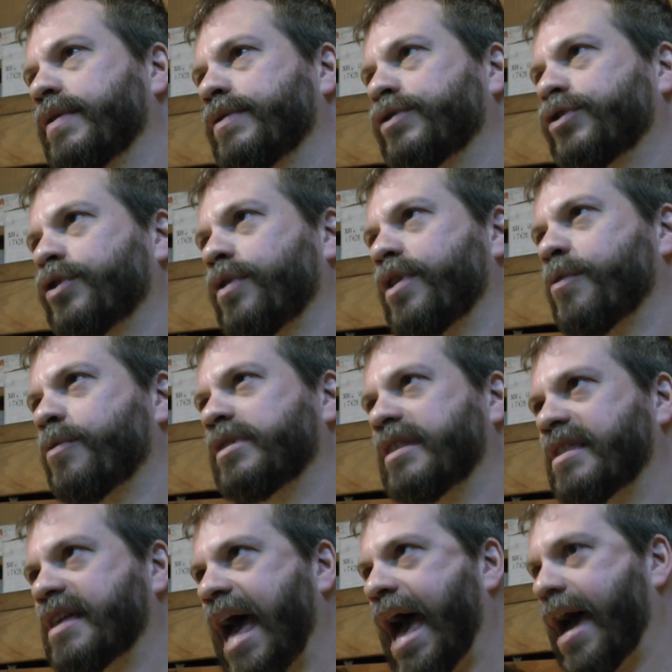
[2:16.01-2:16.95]
So there
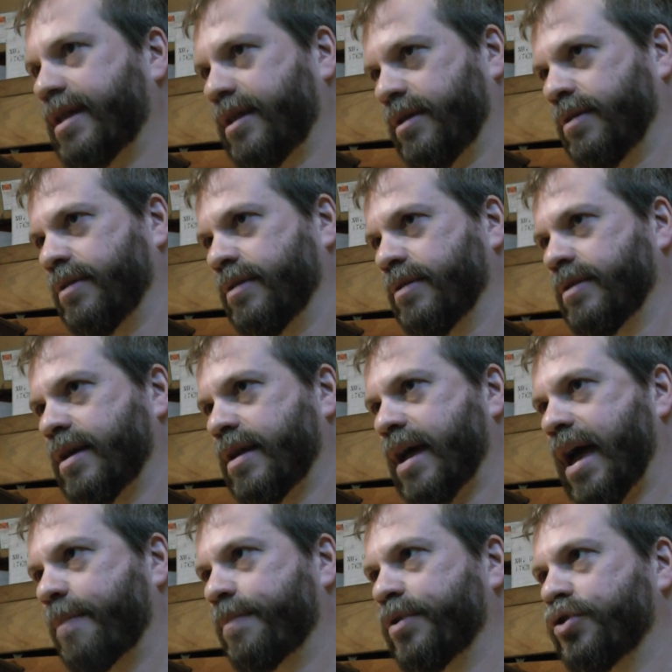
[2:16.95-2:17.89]
was that
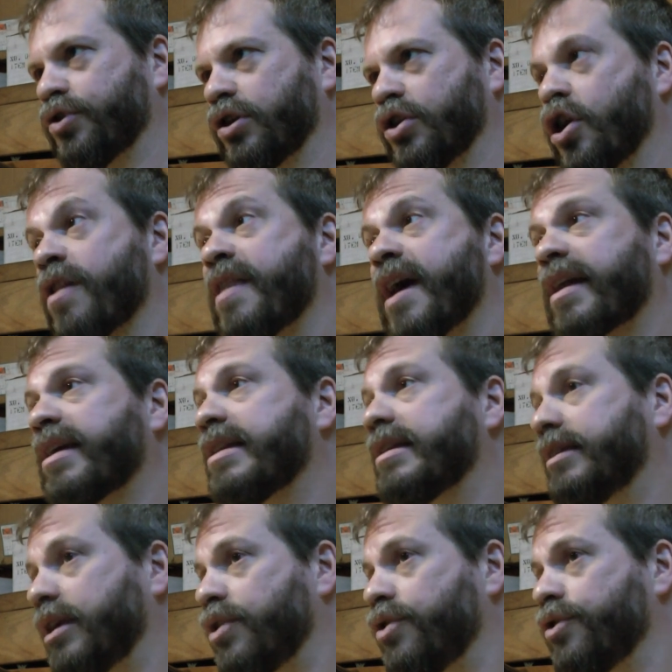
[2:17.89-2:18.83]
happened early on. That
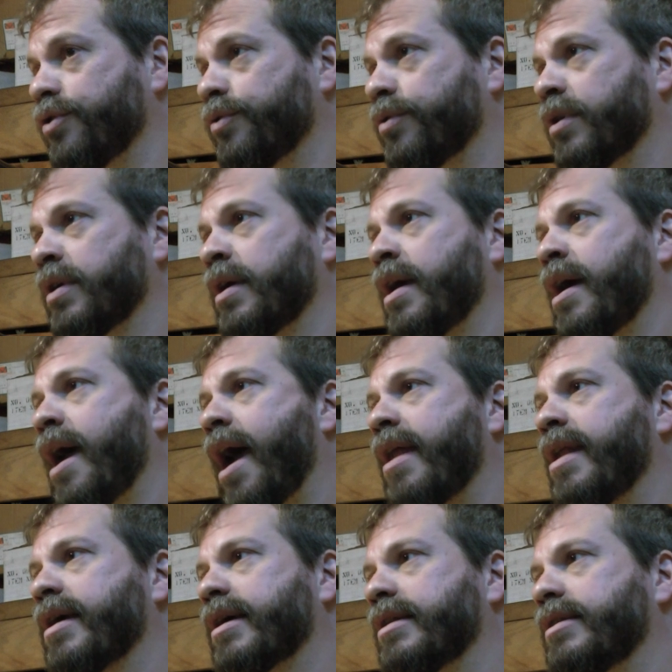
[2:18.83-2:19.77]
continued.
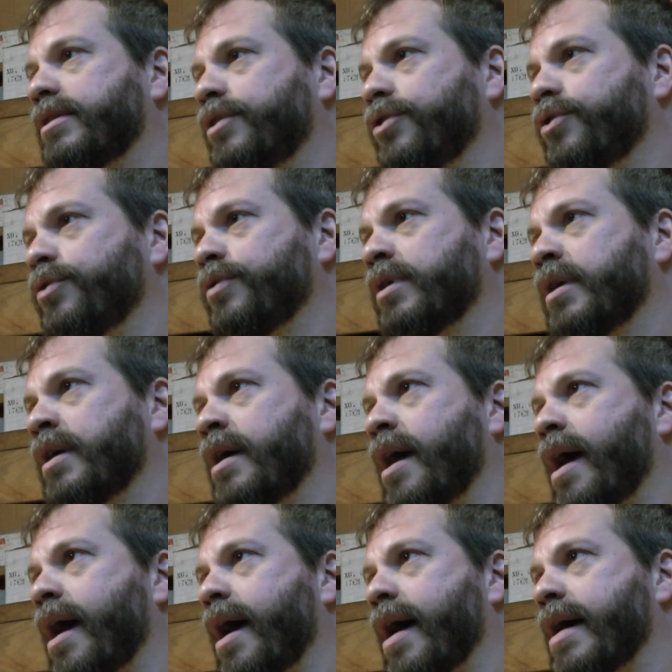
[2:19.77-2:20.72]
And it continued
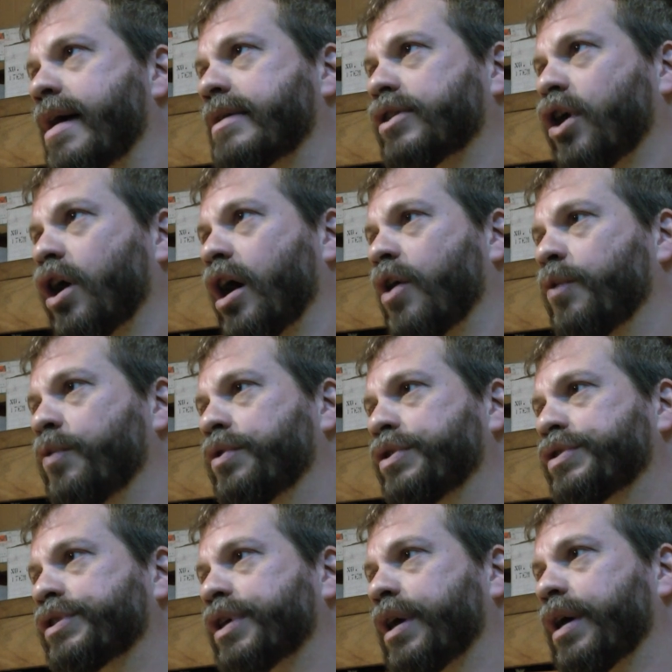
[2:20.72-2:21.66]
as I
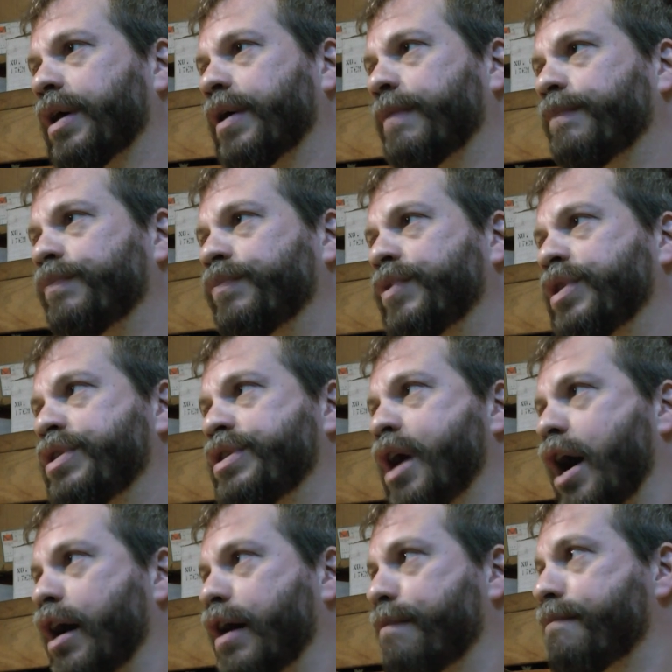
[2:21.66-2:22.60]
was a
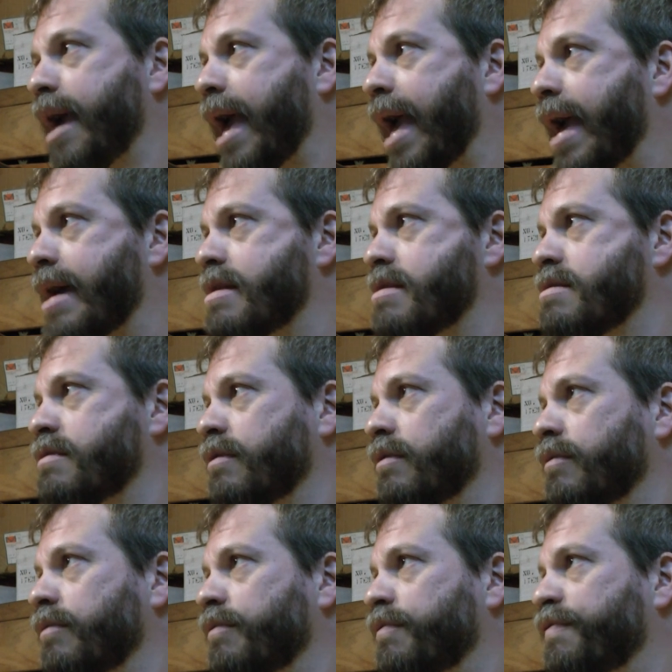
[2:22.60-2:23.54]
young man
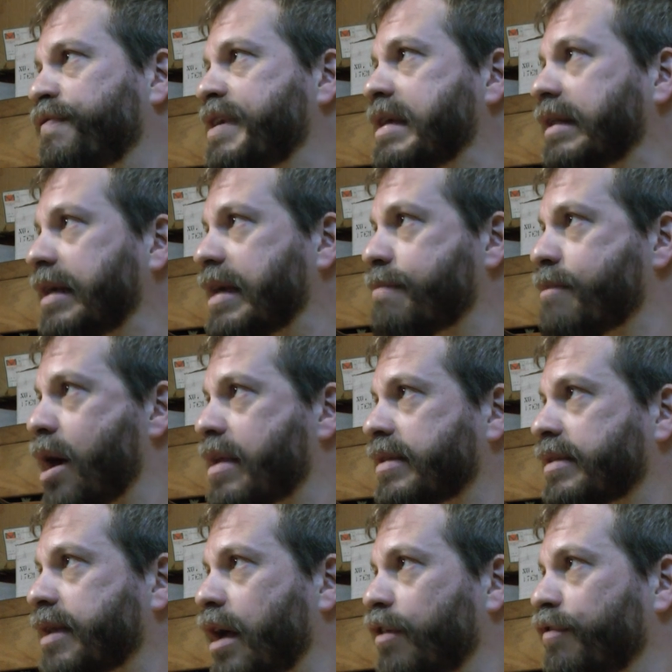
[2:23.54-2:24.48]
feeling
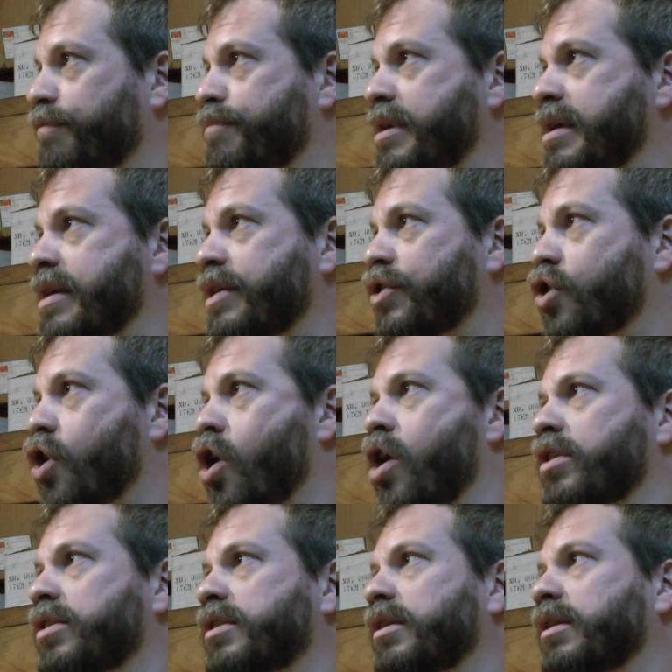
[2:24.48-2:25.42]
myself being
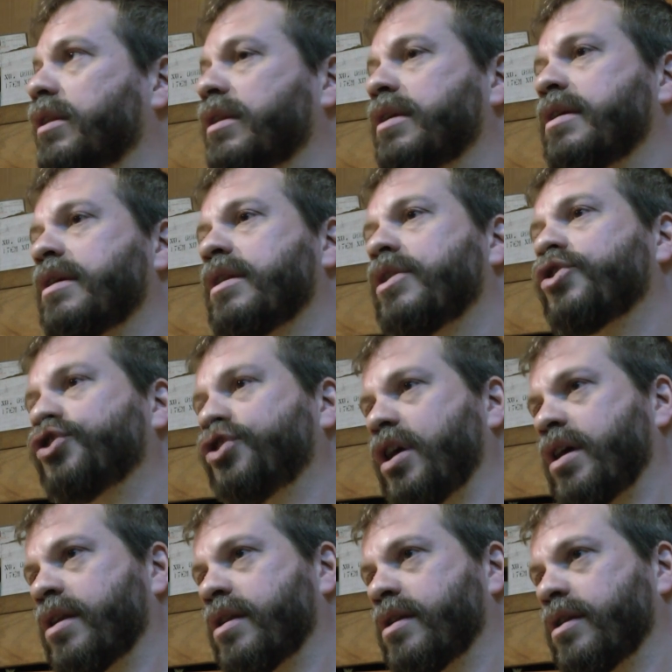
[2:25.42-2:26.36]
constantly
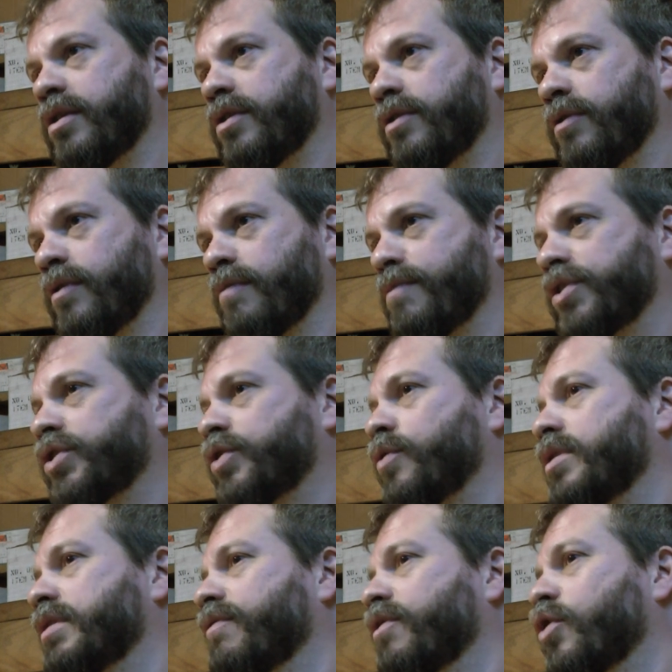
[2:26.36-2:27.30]
initiated into the
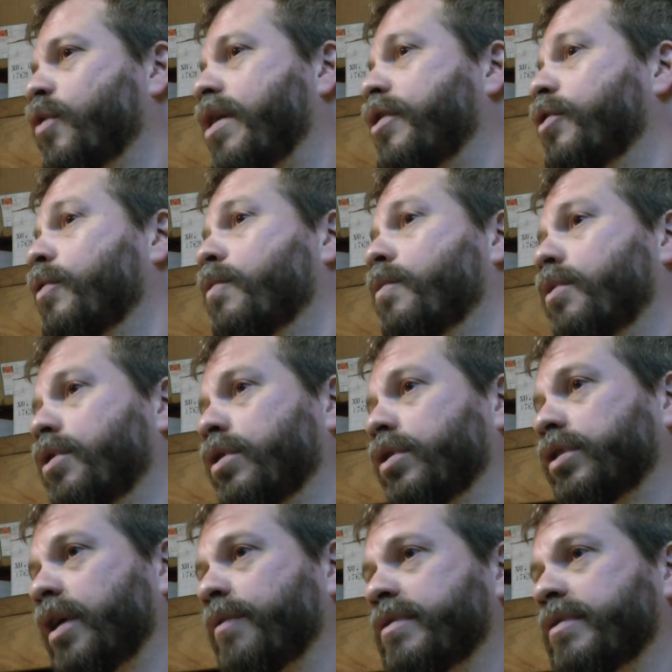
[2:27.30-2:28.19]
mysteries of a greater world.